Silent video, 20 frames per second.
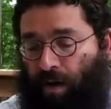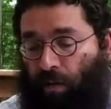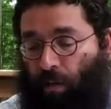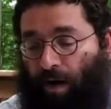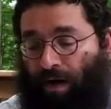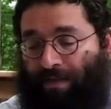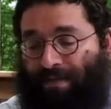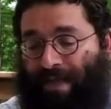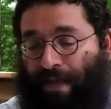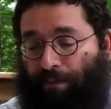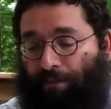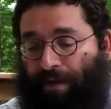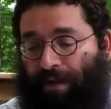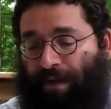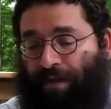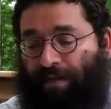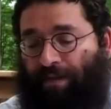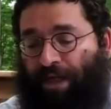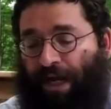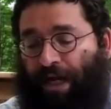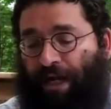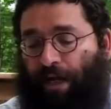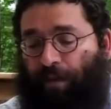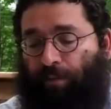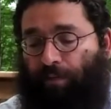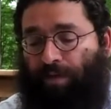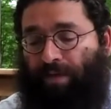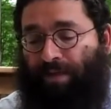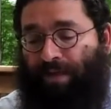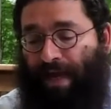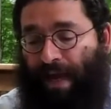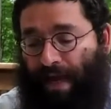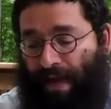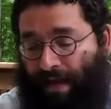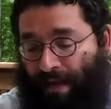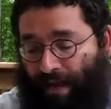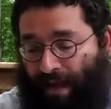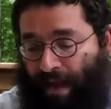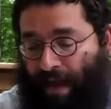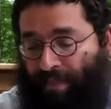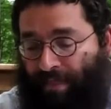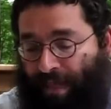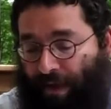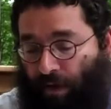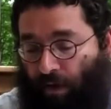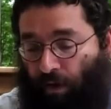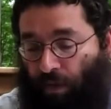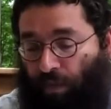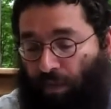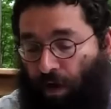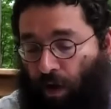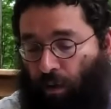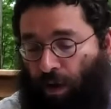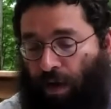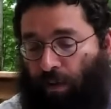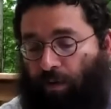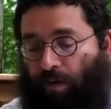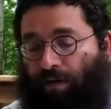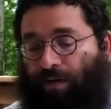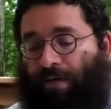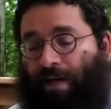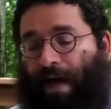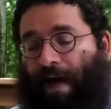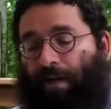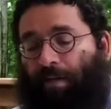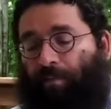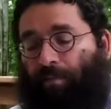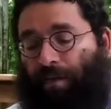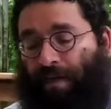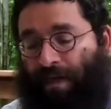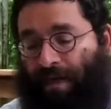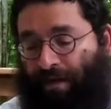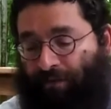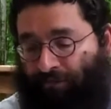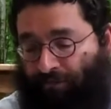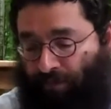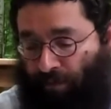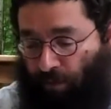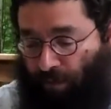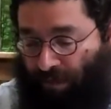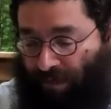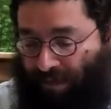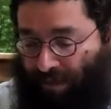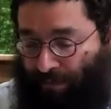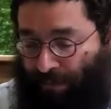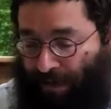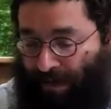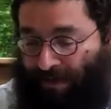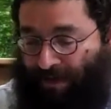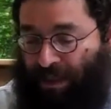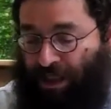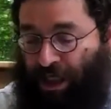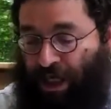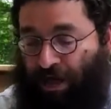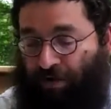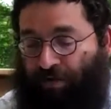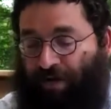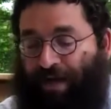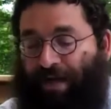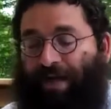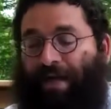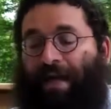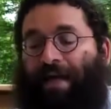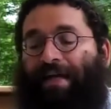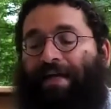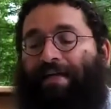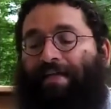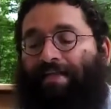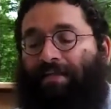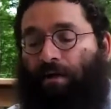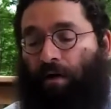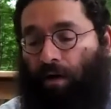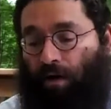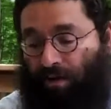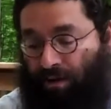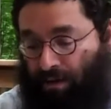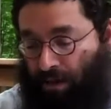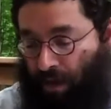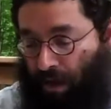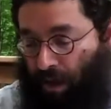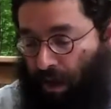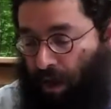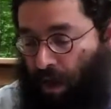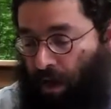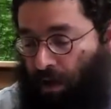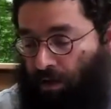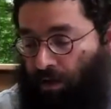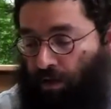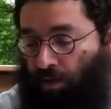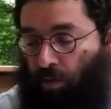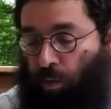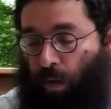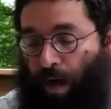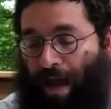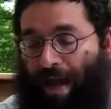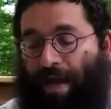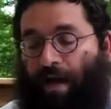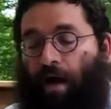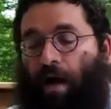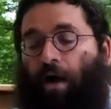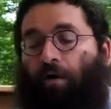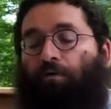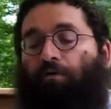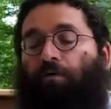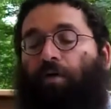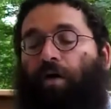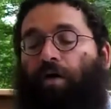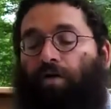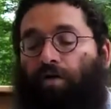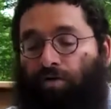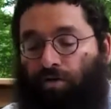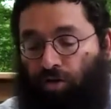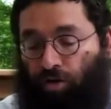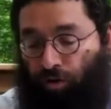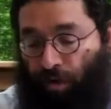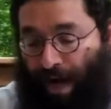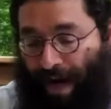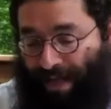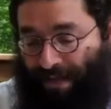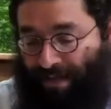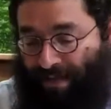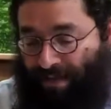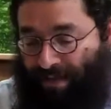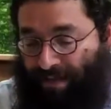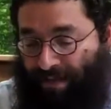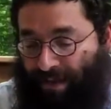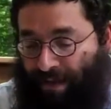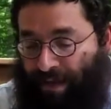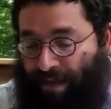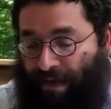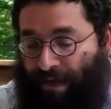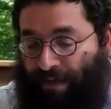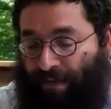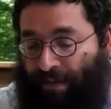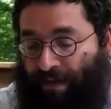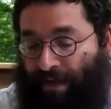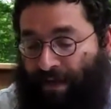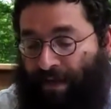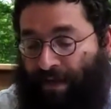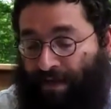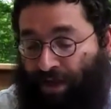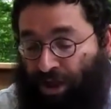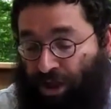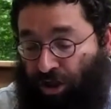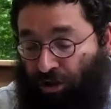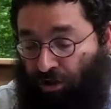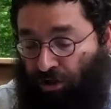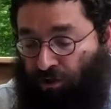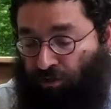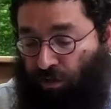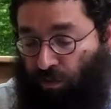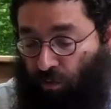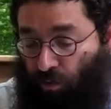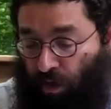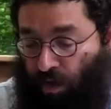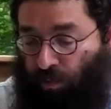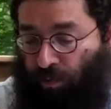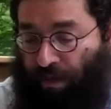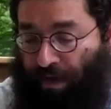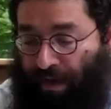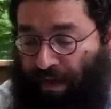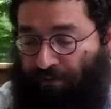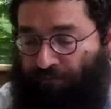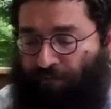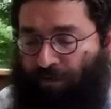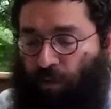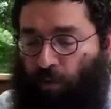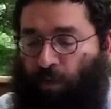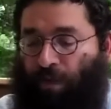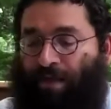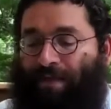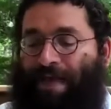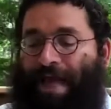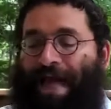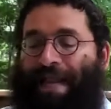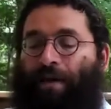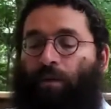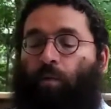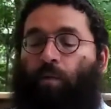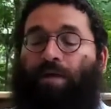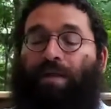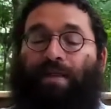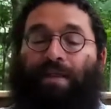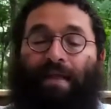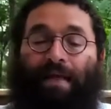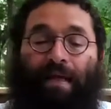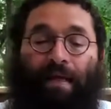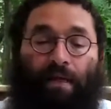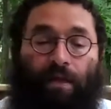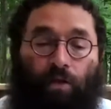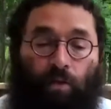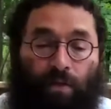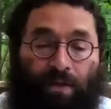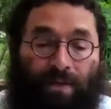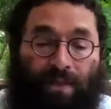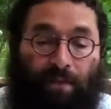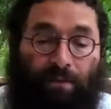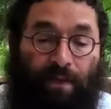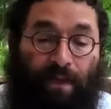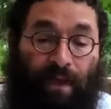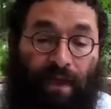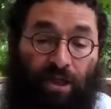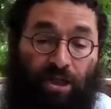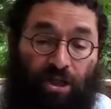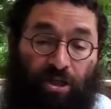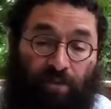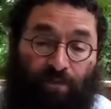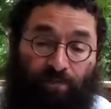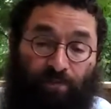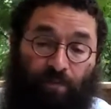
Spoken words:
What does that mean? Jacob was saying that although he would not be influenced by sharing Esau's way of dress, his children would be influenced, and it would lead to assimilation.